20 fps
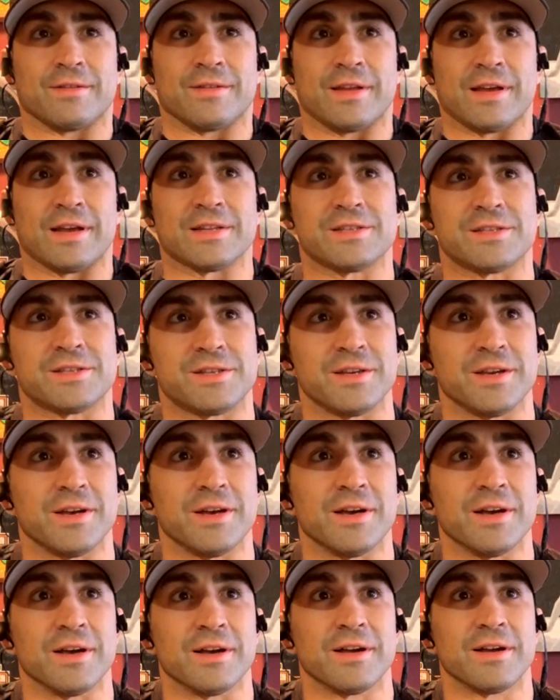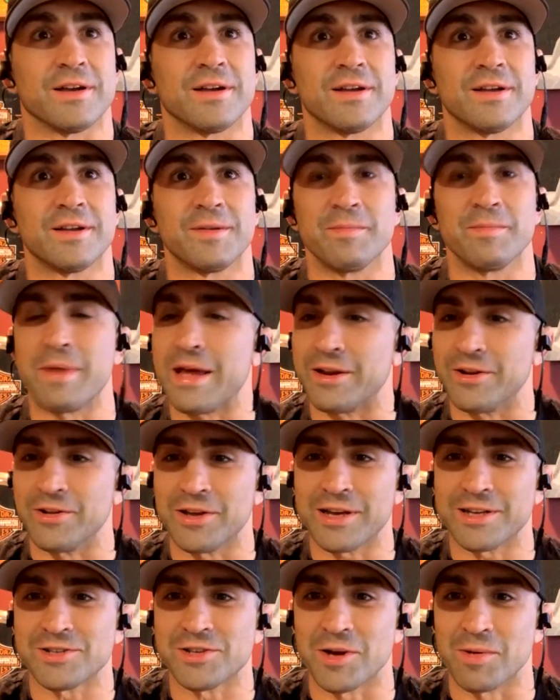That's man,
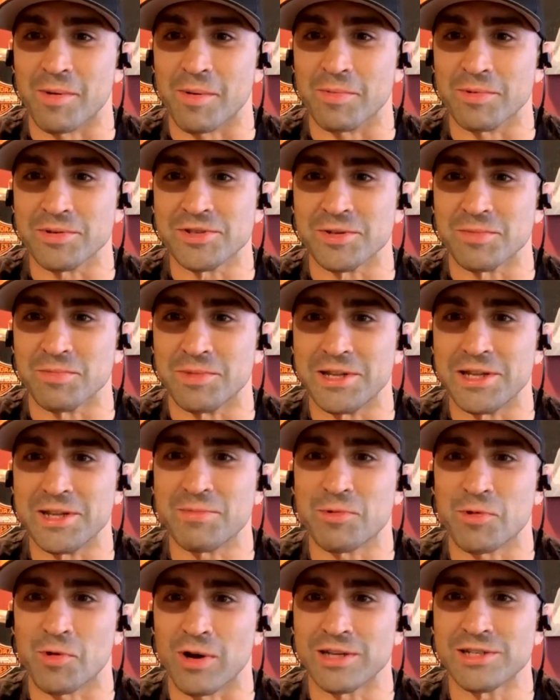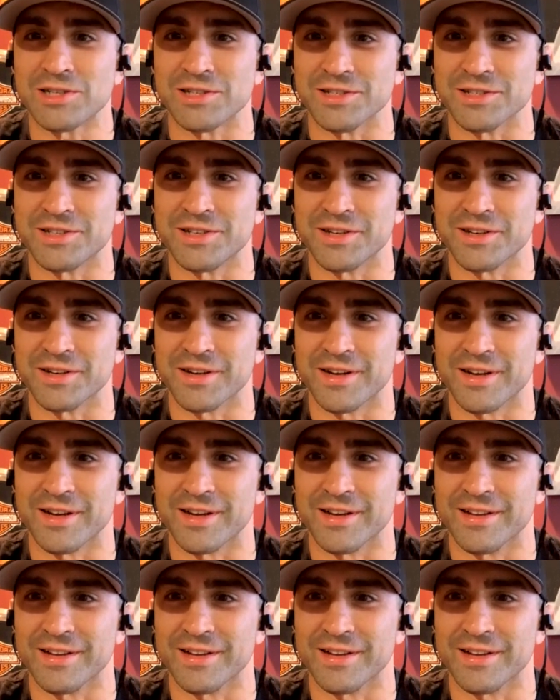you guys come up with some deep questions here, huh?